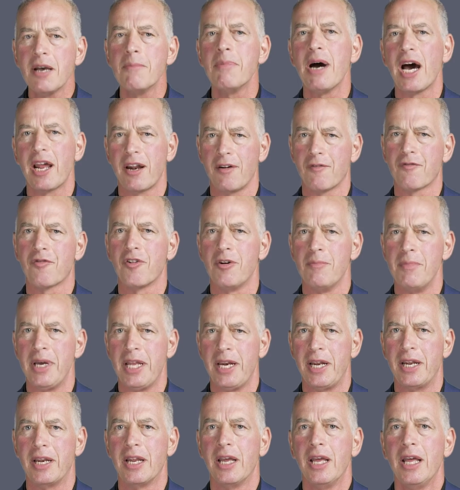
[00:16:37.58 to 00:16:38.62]
about it for a
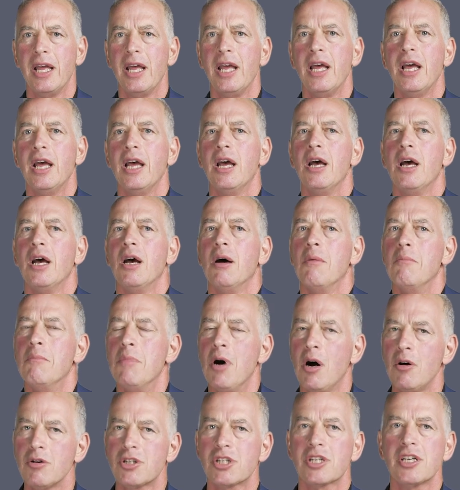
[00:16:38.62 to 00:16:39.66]
minute.
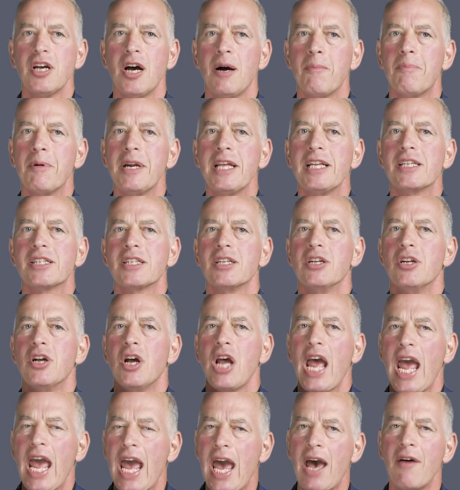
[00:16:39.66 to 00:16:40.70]
Most companies
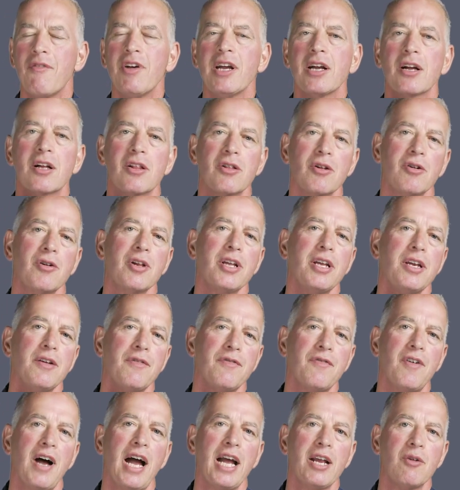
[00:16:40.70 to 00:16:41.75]
haven't clearly
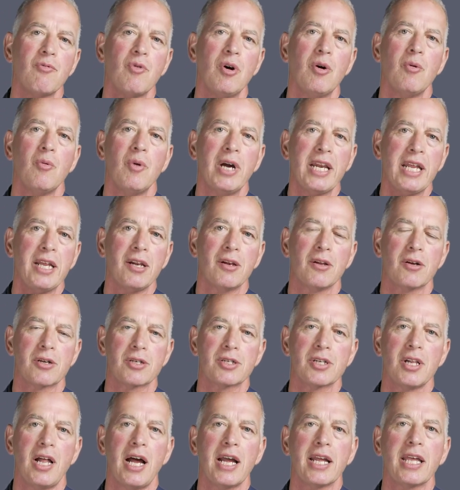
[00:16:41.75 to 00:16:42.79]
defined what winning
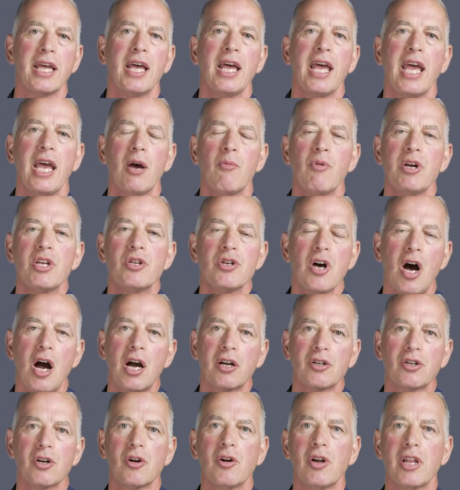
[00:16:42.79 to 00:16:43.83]
looks like. And we
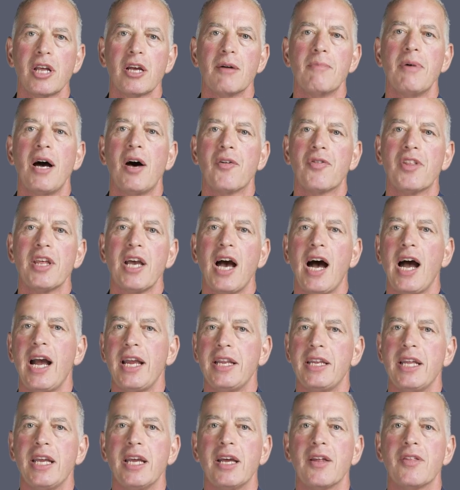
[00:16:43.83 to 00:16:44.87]
talked earlier about the
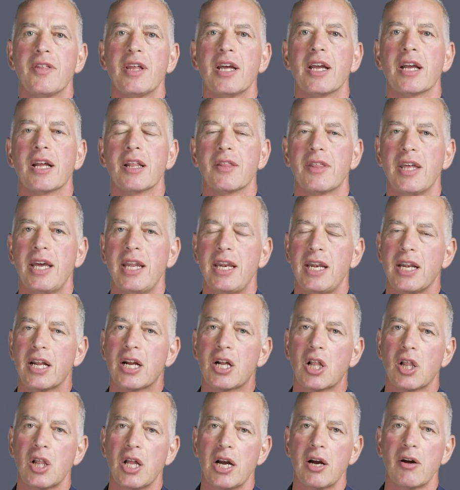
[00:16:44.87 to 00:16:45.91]
idea that
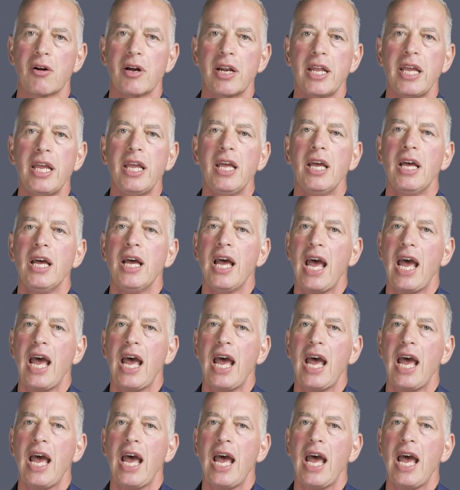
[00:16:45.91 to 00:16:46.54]
clarity,